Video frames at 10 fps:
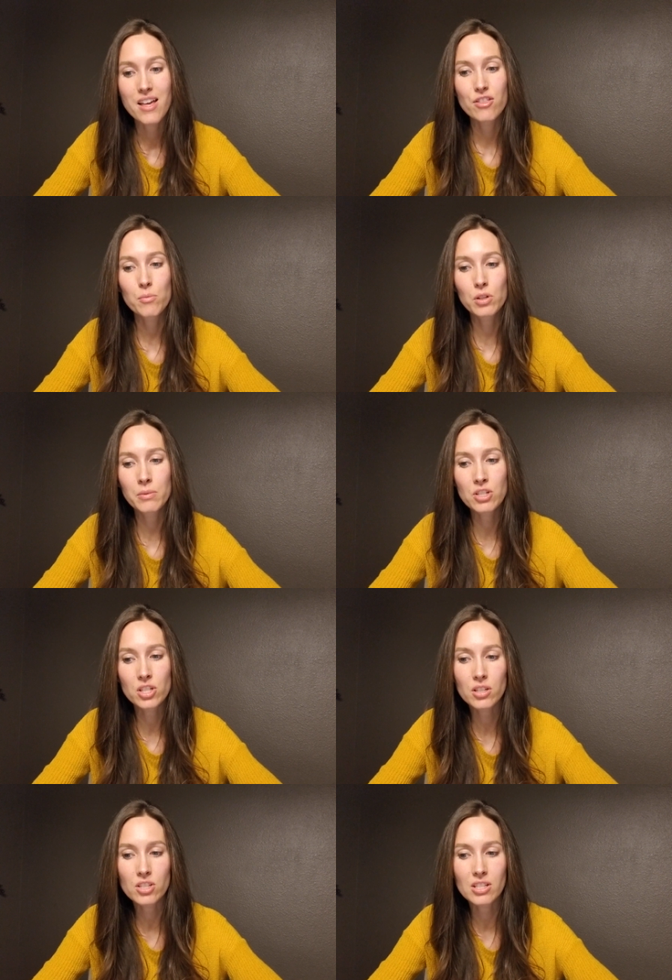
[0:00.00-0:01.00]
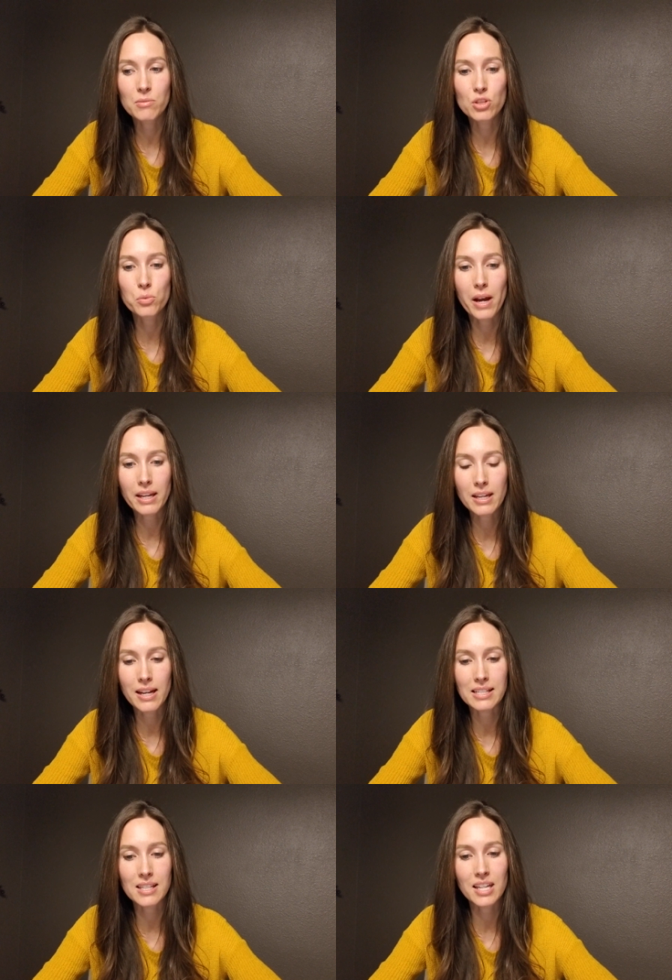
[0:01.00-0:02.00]
The Mormon Church seems to
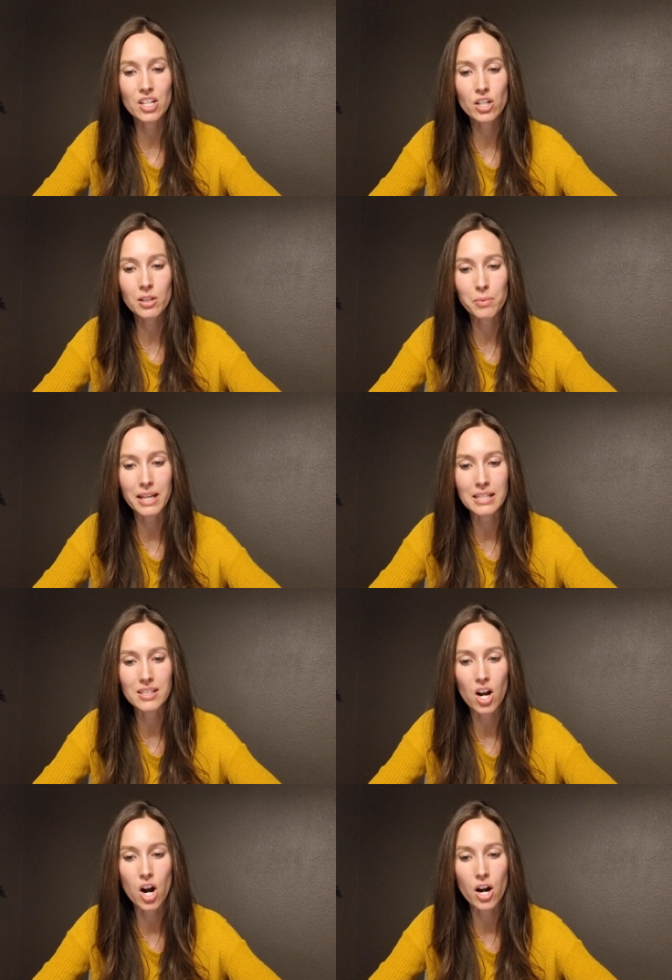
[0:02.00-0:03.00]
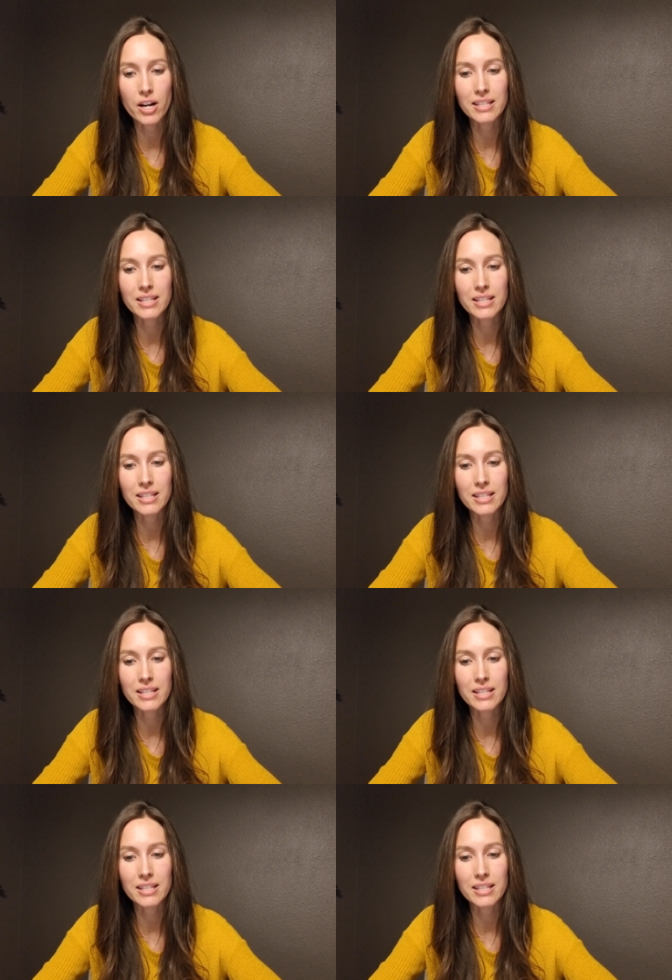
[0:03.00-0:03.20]
recognize the Kinderhook plates are